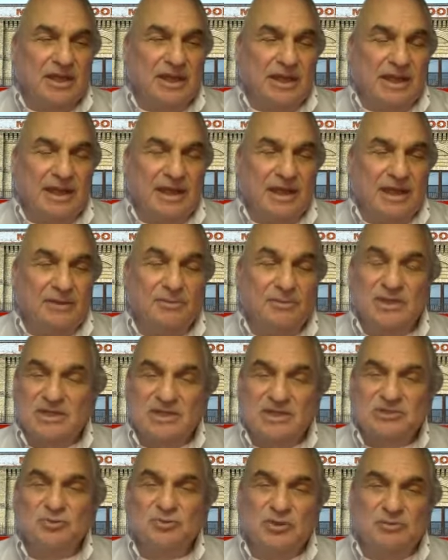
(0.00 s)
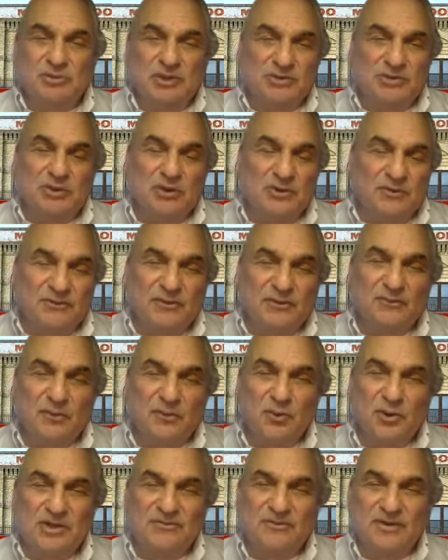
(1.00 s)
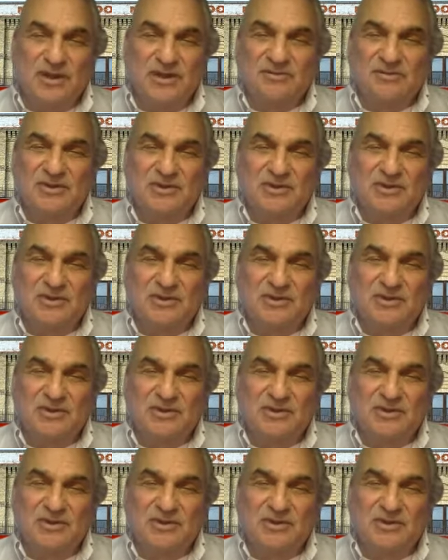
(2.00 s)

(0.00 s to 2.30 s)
And because we've been there for 45